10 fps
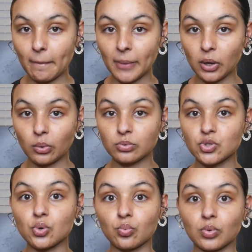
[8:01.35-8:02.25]

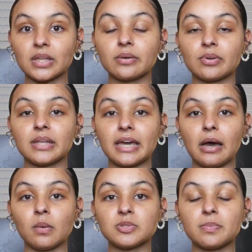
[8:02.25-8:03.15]
moans really
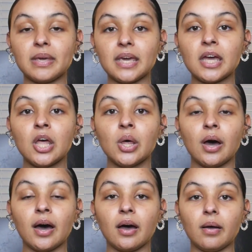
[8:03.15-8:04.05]
helped me
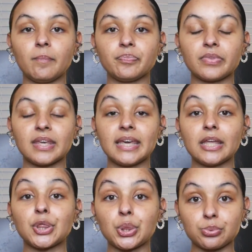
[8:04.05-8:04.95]

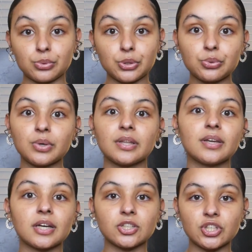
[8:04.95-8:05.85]
get through
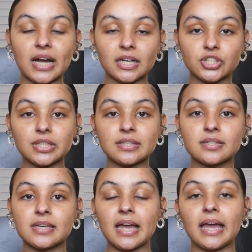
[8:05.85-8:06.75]
the
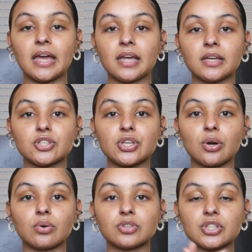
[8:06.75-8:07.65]
contractions. And
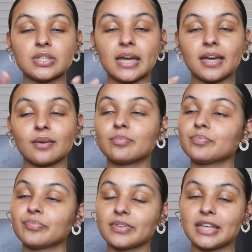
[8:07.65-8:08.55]
so just like
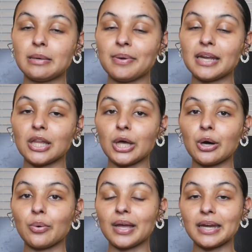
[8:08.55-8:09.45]
keeping it
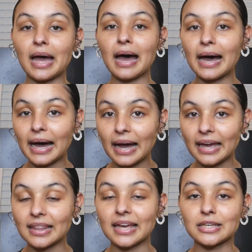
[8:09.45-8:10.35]
low and not
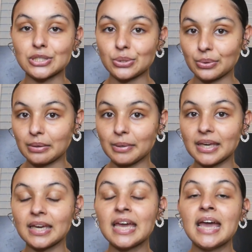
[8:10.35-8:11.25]
high, like
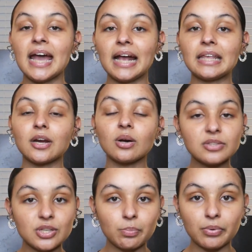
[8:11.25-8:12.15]
screaming, and then
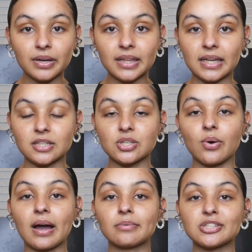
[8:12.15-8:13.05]
also breathing. So
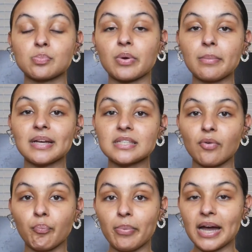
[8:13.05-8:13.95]
I would just bring
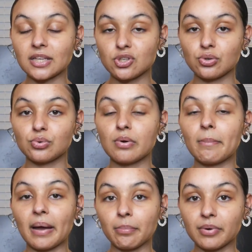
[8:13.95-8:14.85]
myself back to
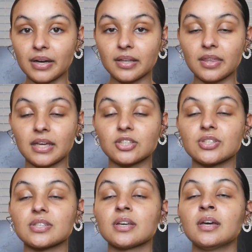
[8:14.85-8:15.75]
my breath and
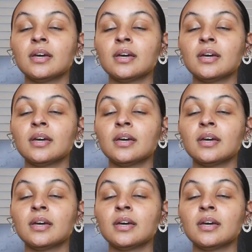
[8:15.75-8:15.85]
just